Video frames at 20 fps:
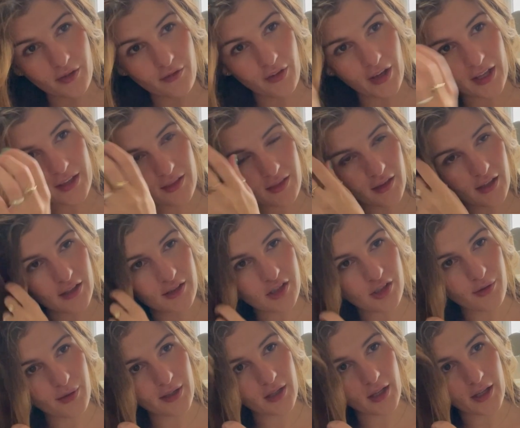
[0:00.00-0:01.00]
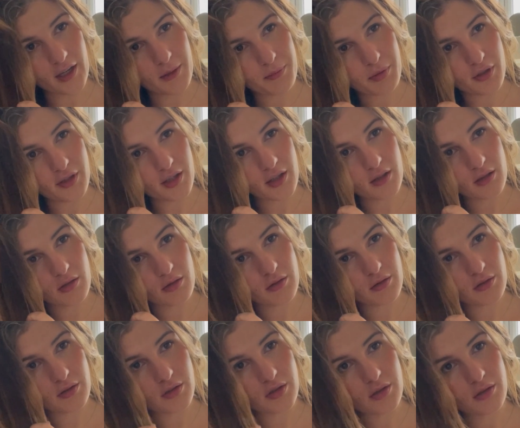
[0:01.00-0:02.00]
event. They're doing like a product
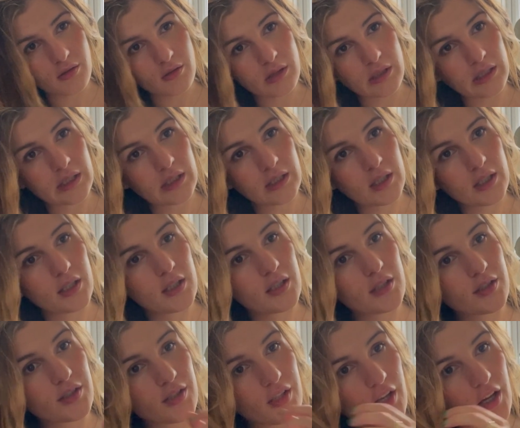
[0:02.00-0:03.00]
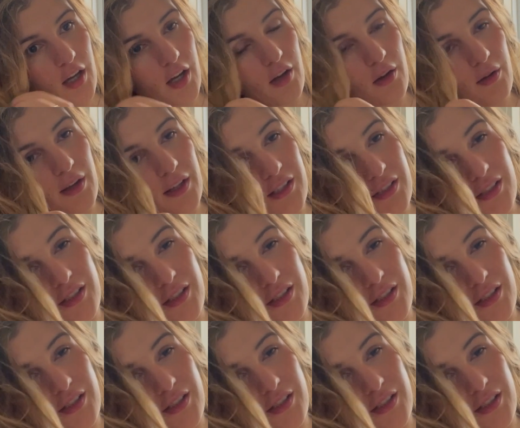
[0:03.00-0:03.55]
launch. So it's